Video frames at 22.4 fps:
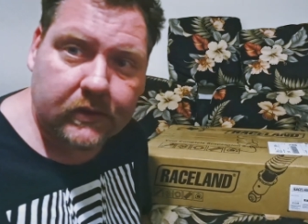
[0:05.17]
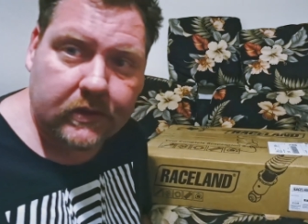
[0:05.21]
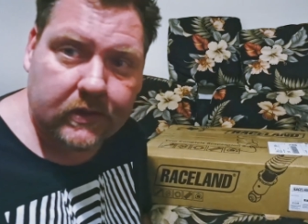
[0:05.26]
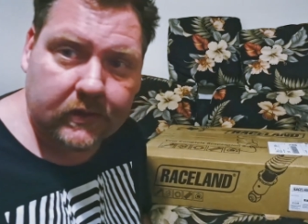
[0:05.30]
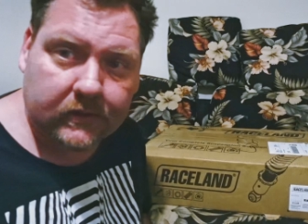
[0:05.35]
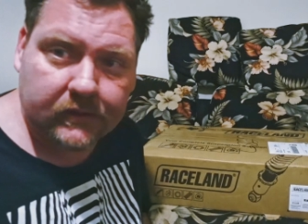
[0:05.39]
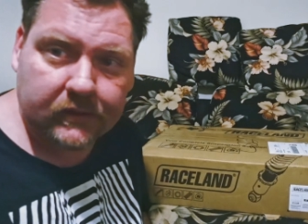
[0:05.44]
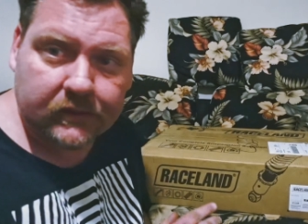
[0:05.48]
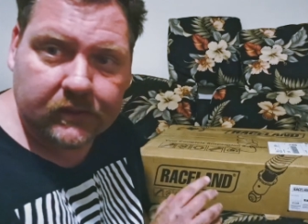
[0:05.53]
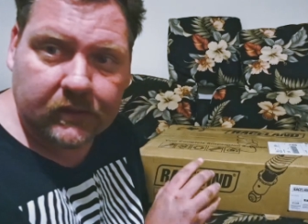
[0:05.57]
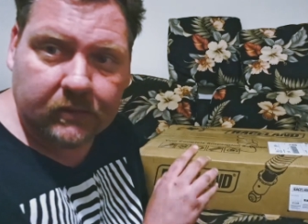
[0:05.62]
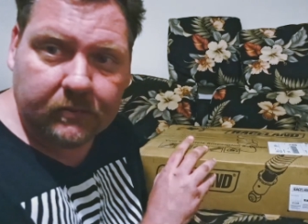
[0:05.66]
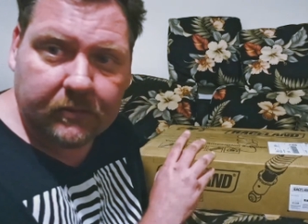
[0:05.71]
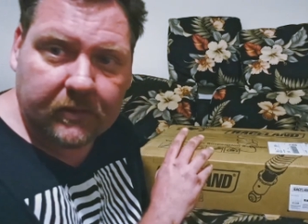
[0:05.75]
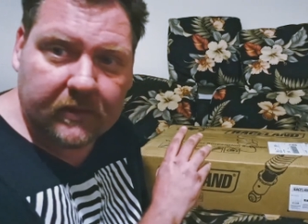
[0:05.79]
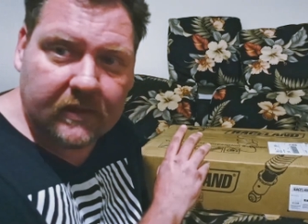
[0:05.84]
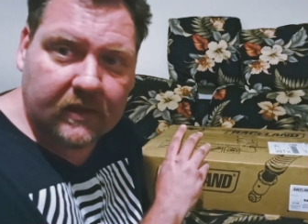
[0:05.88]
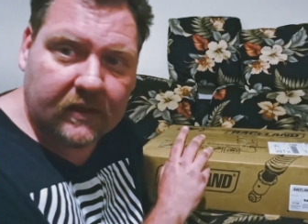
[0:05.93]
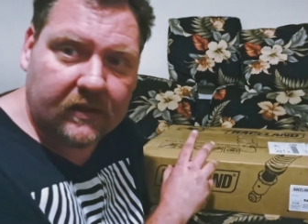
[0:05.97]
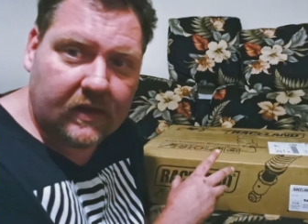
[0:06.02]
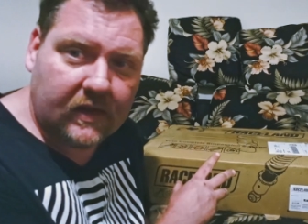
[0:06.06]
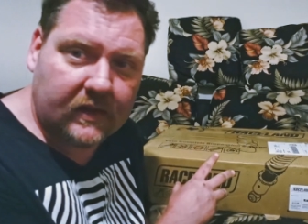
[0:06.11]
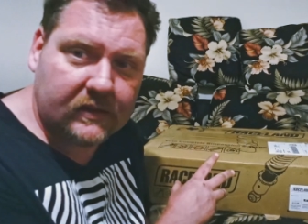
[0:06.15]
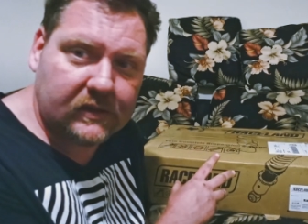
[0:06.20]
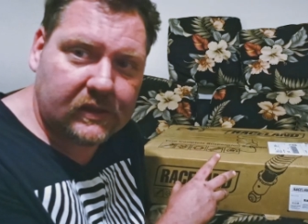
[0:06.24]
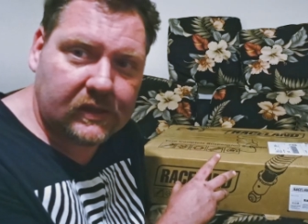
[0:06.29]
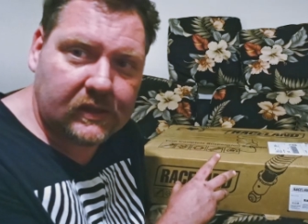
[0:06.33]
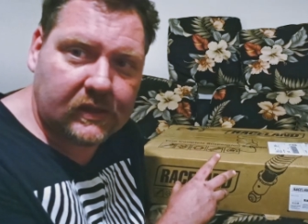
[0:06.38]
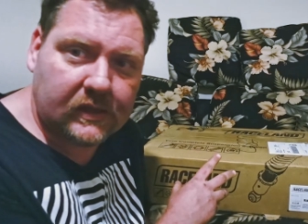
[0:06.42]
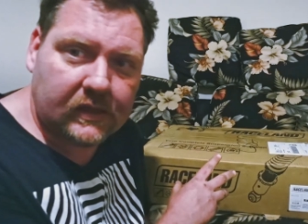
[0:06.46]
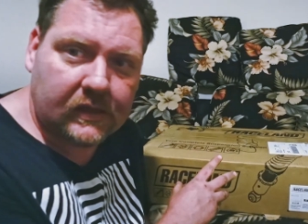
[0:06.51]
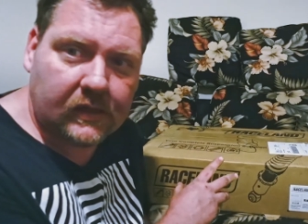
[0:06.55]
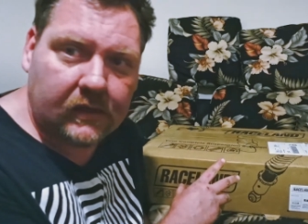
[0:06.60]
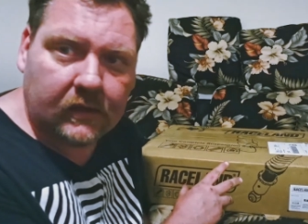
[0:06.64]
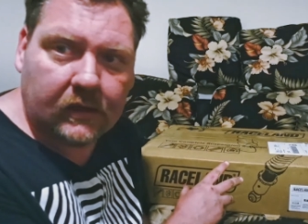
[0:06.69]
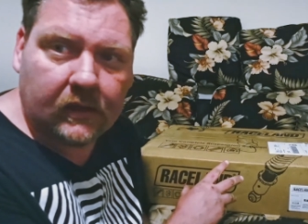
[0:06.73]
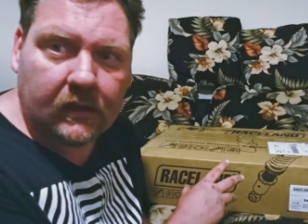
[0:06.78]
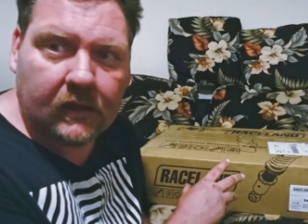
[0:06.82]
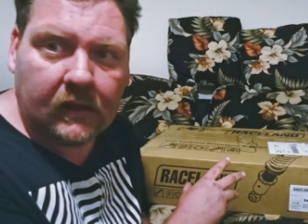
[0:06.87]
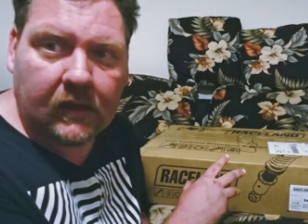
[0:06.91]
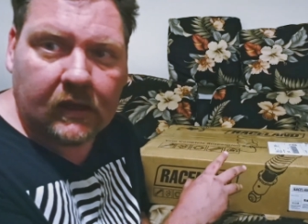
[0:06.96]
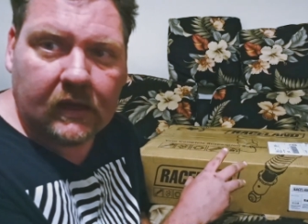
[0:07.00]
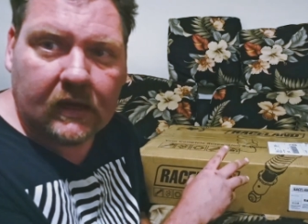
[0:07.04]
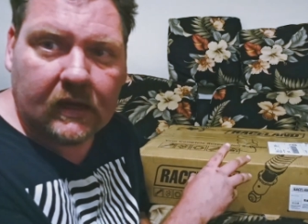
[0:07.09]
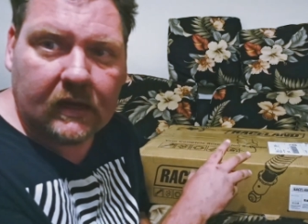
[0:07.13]
This is going to be the classic kit,
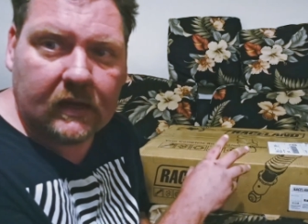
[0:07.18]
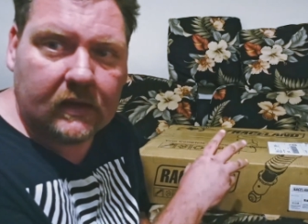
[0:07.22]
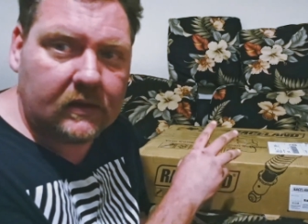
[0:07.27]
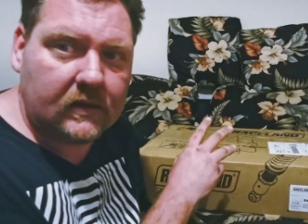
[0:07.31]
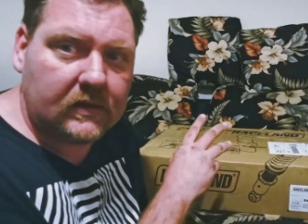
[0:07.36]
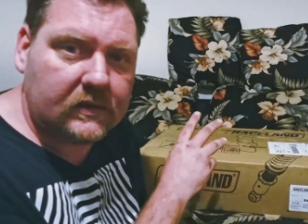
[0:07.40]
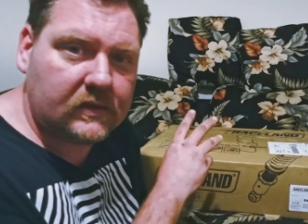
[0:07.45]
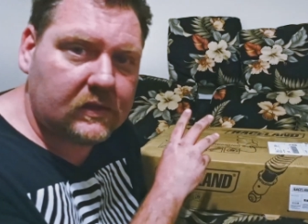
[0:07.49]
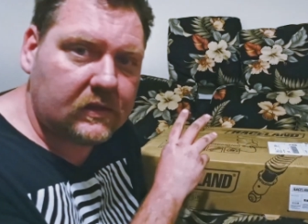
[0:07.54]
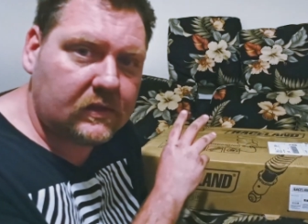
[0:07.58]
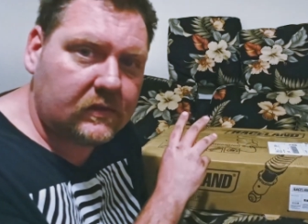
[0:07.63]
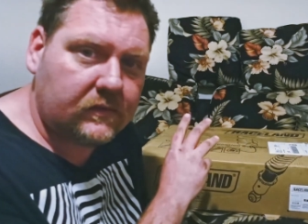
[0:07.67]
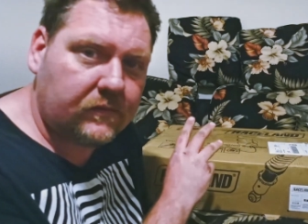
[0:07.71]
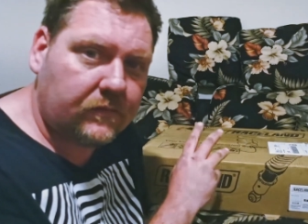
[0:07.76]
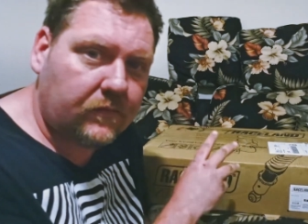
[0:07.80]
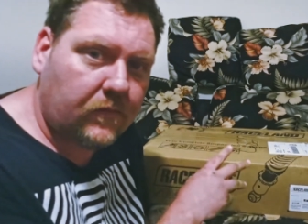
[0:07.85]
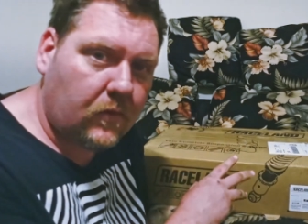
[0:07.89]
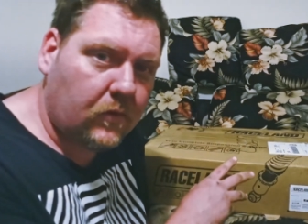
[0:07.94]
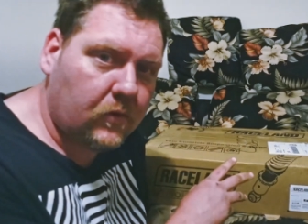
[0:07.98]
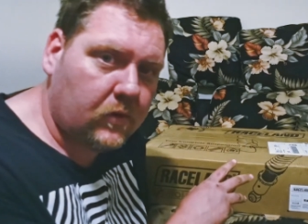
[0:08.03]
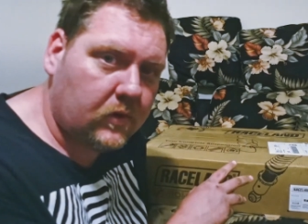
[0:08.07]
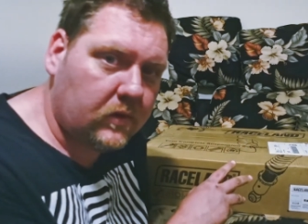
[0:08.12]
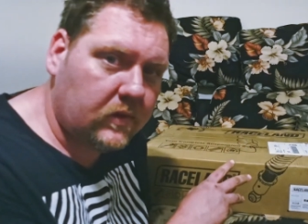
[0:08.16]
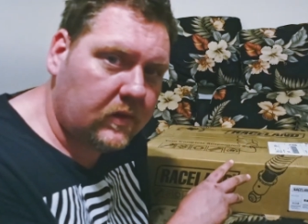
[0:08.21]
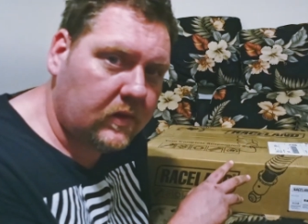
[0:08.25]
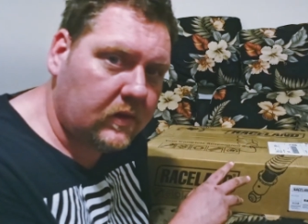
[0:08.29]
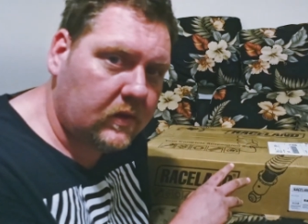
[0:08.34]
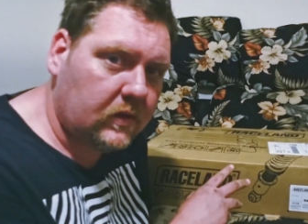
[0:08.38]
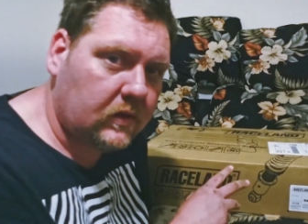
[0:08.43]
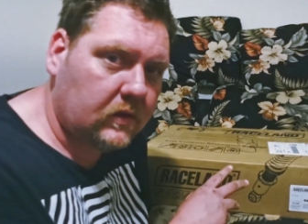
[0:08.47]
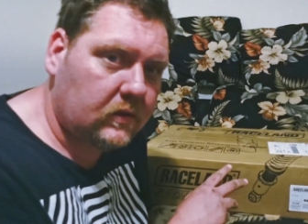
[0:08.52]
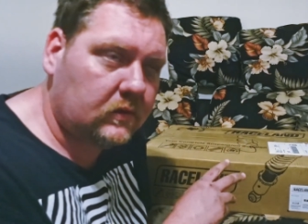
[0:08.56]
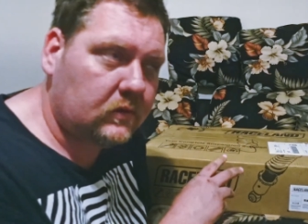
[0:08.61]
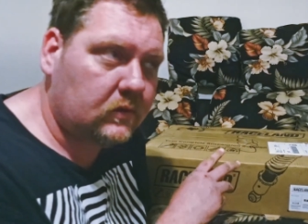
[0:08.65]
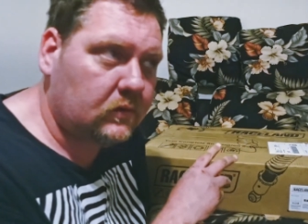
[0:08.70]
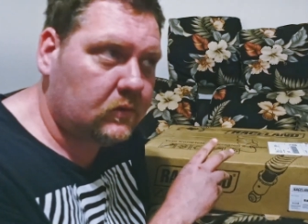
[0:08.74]
and this is for the